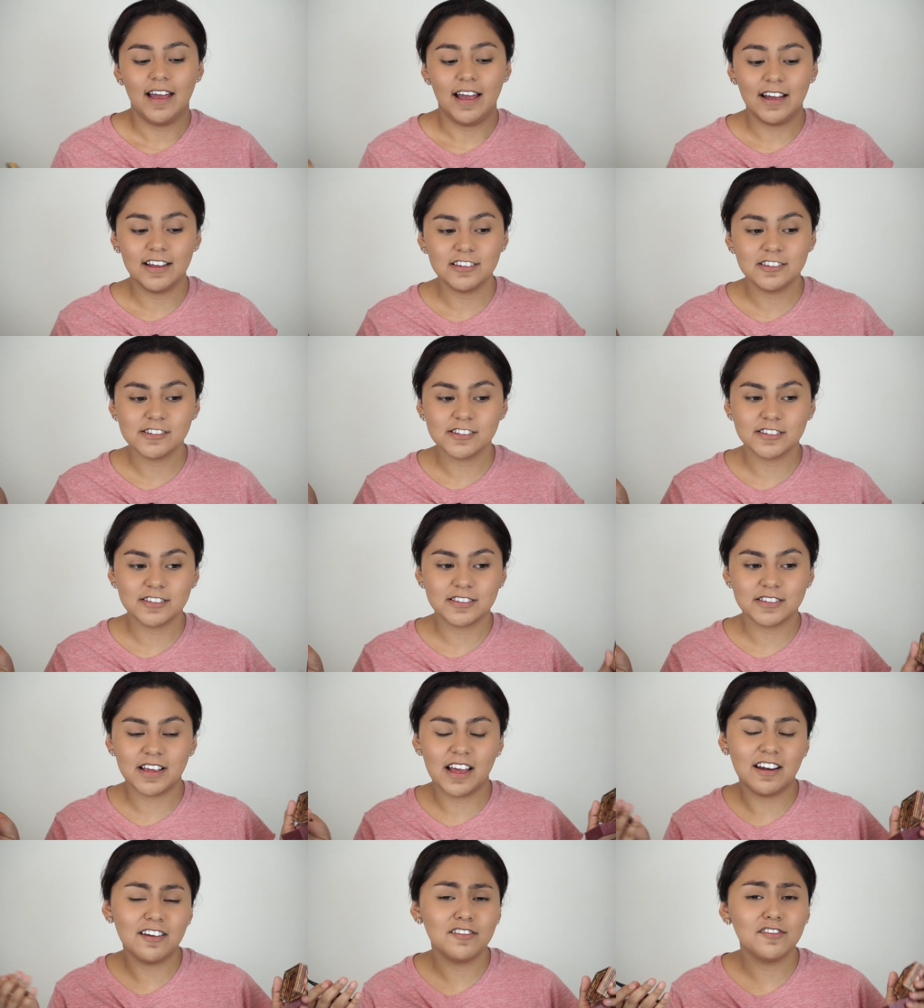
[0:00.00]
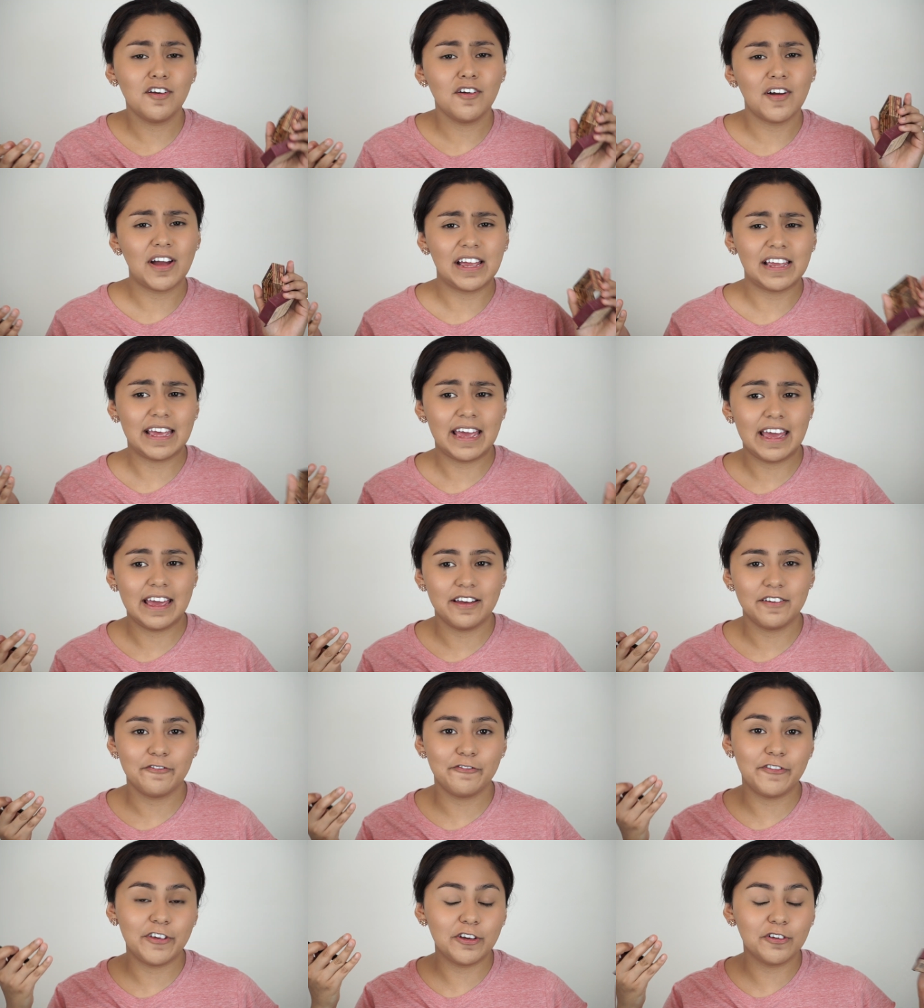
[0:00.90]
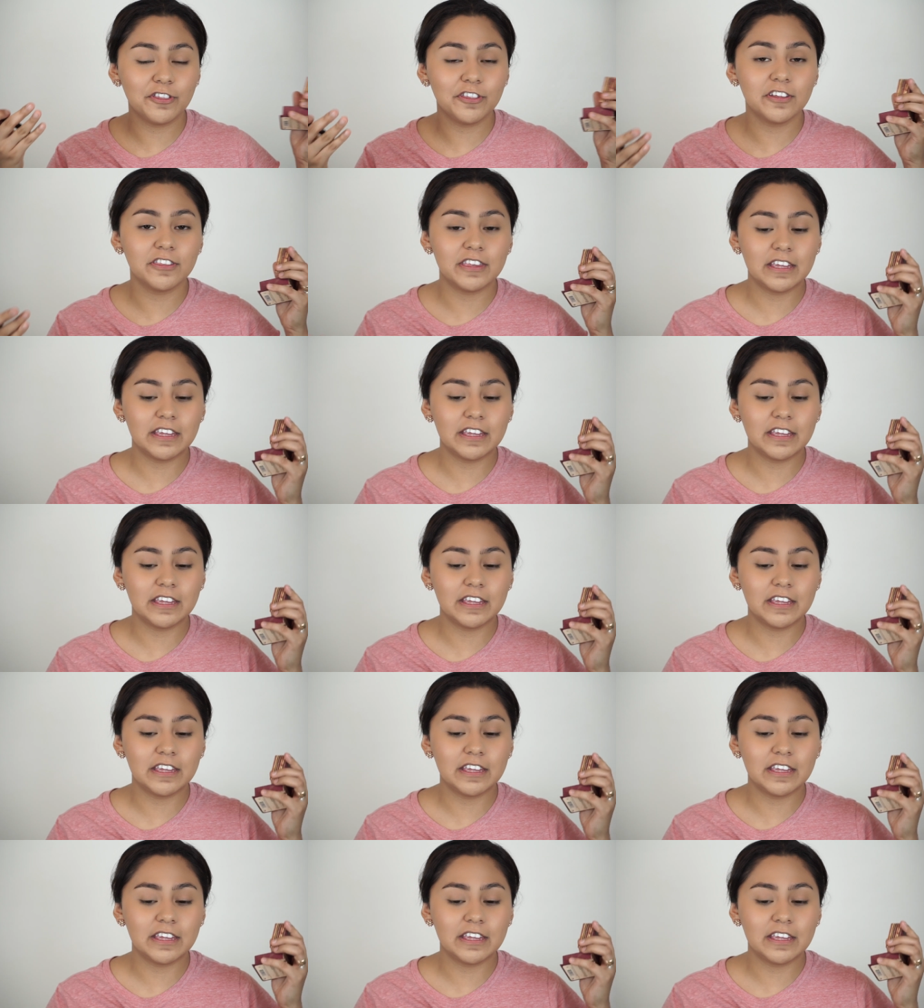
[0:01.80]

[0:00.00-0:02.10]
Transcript: I don't know, I feel the